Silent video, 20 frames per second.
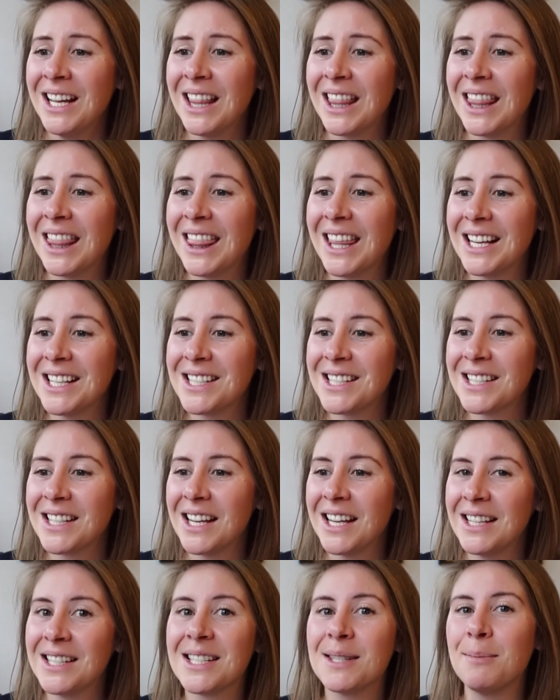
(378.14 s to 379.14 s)
this
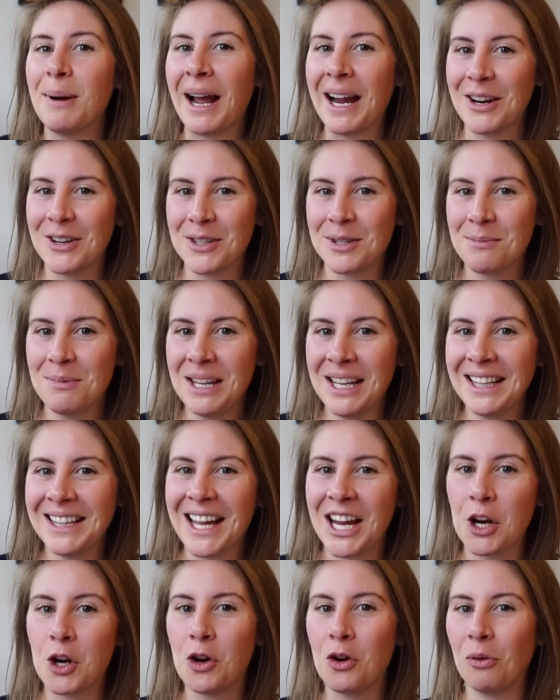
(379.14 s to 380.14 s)
inspires me.
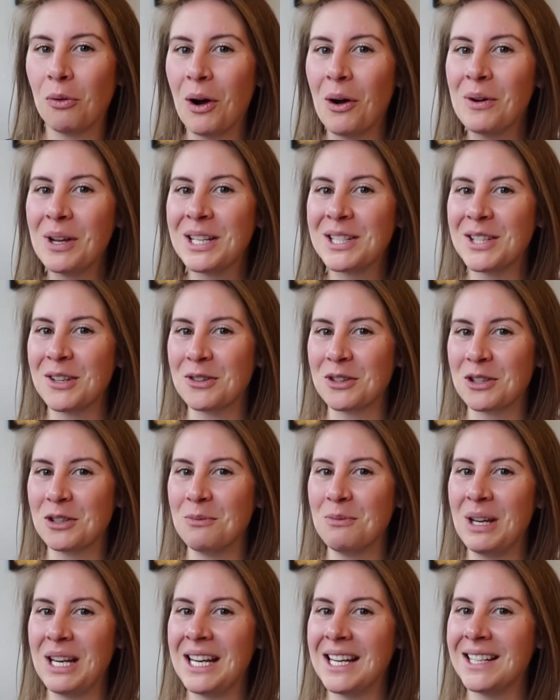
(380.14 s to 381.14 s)
Like, growing social
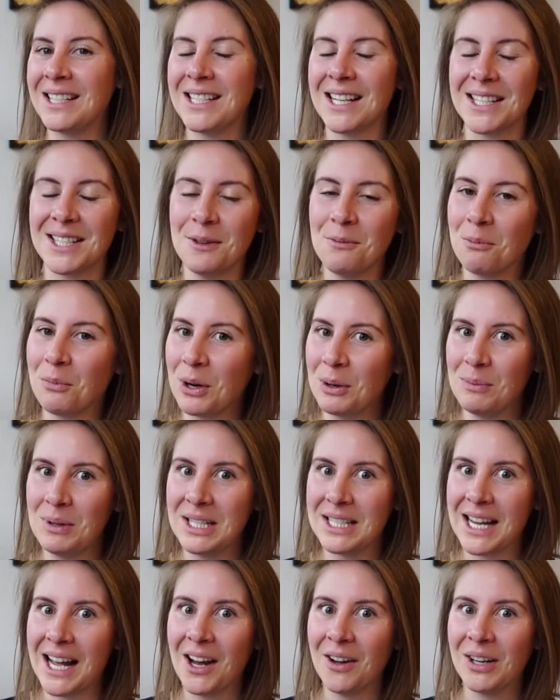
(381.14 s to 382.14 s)
media doesn't bring me
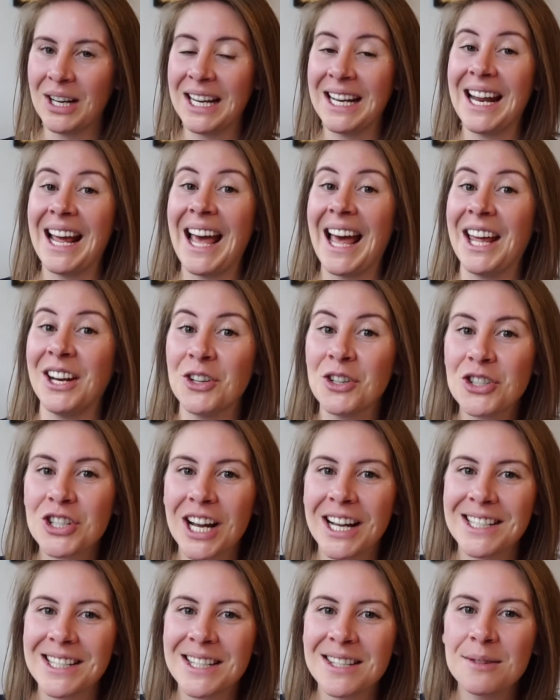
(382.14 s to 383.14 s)
down, it
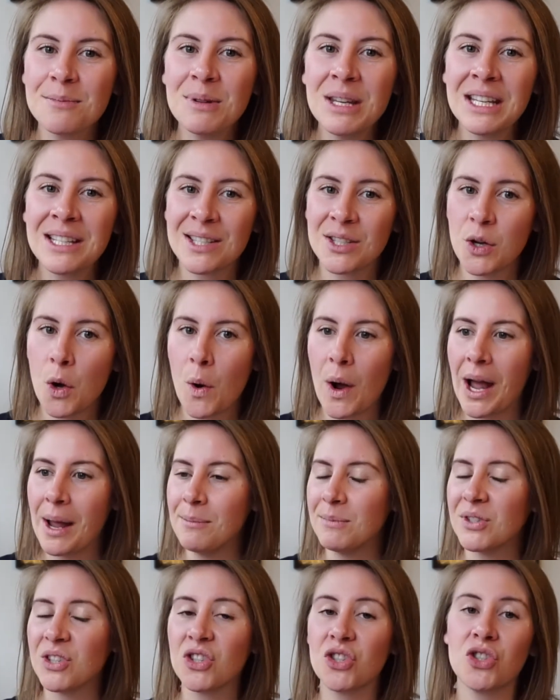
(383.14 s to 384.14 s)
energizes me. So
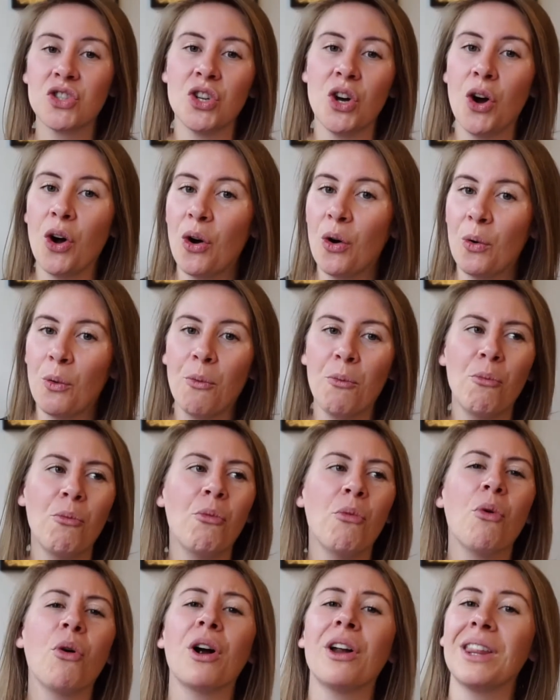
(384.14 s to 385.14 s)
I'm so
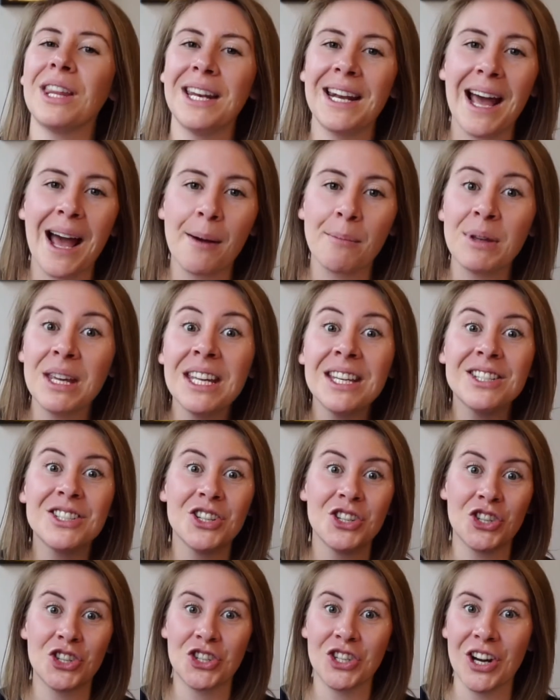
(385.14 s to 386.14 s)
more than happy
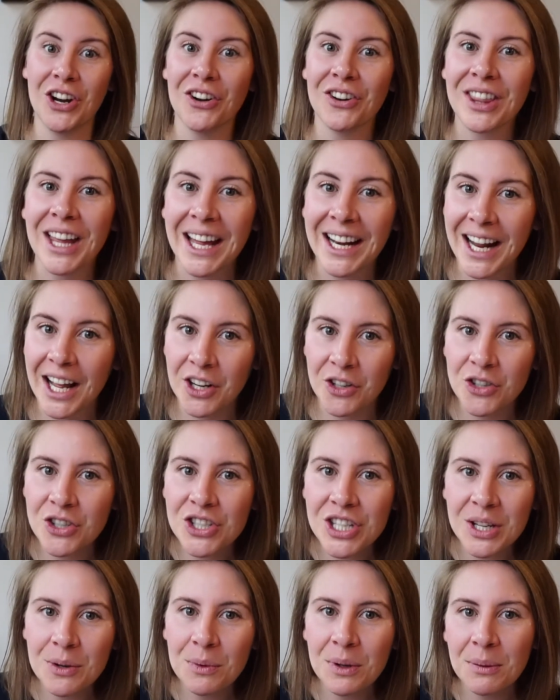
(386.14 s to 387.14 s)
to share that
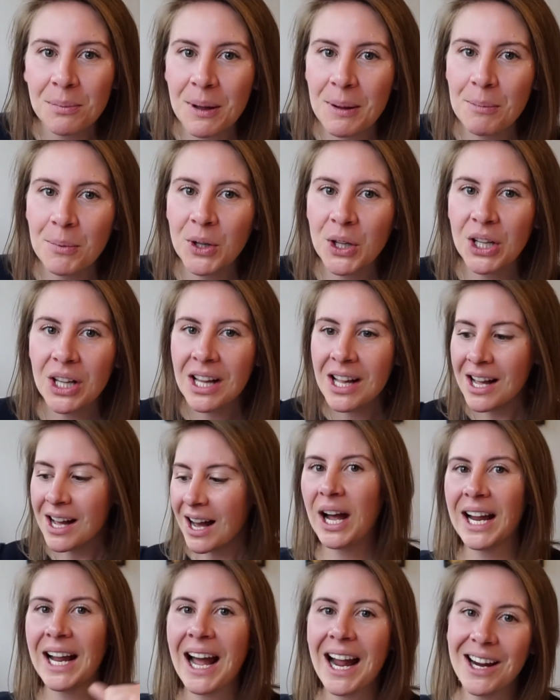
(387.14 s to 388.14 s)
energy with people.
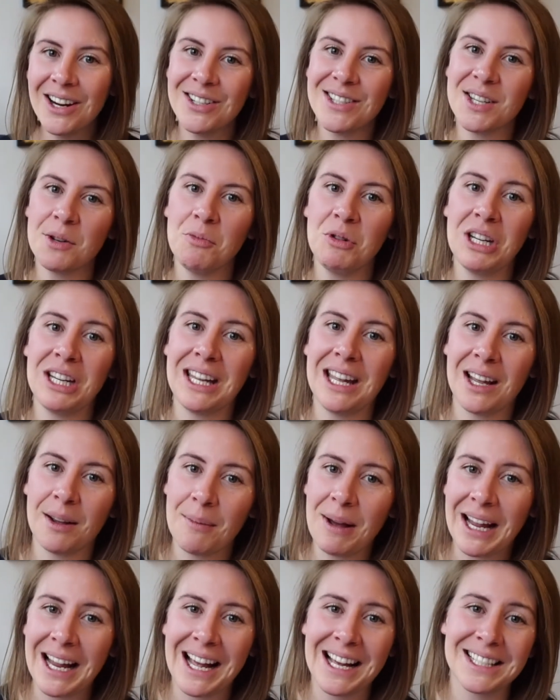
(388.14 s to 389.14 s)
I hired someone to kick
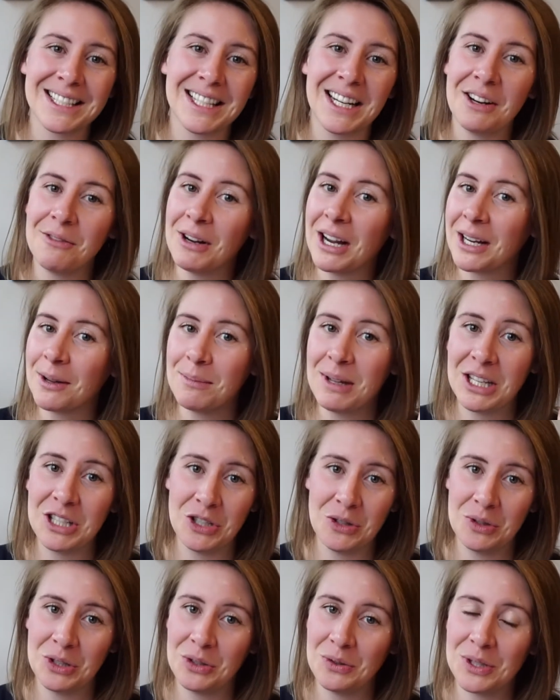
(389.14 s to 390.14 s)
my ass, and I
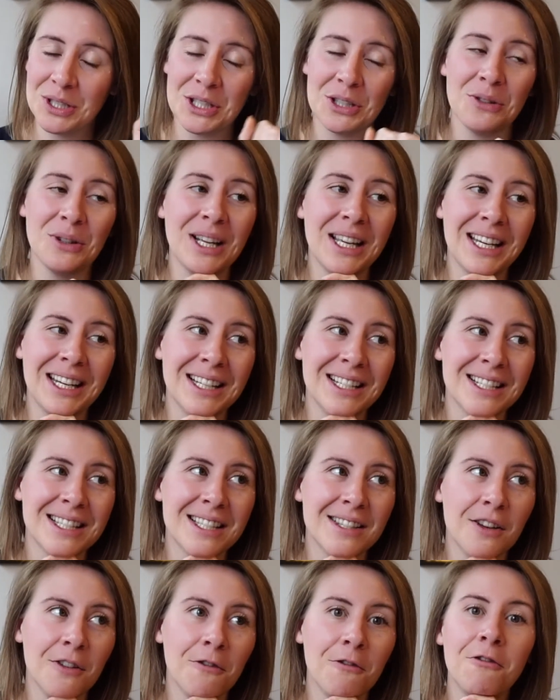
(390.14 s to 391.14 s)
recommend you do. It
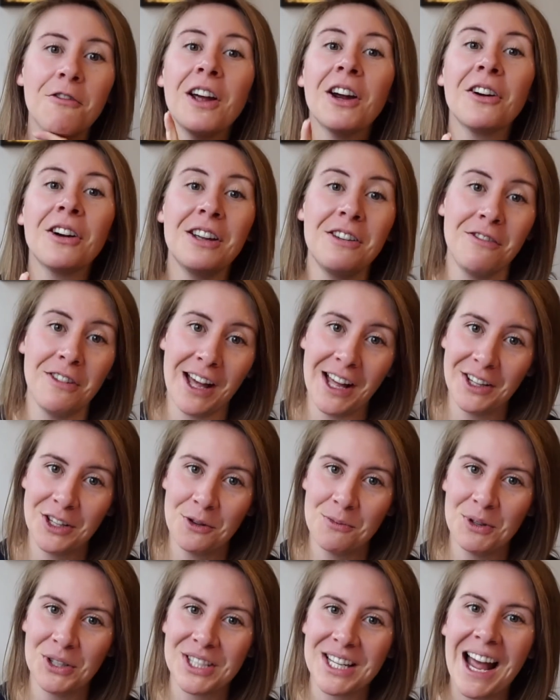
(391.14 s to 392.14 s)
is very
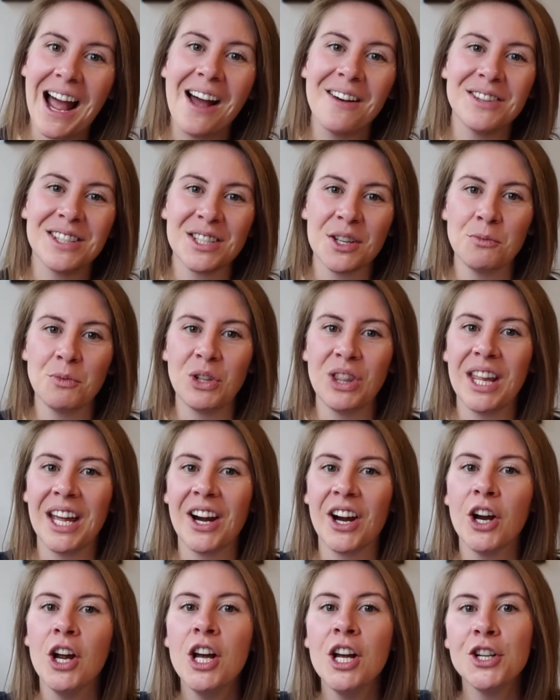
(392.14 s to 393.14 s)
valuable to have someone
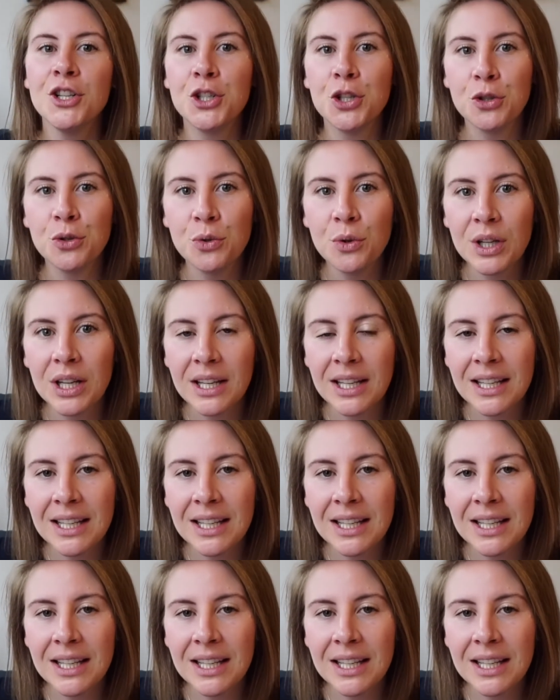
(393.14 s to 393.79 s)
there to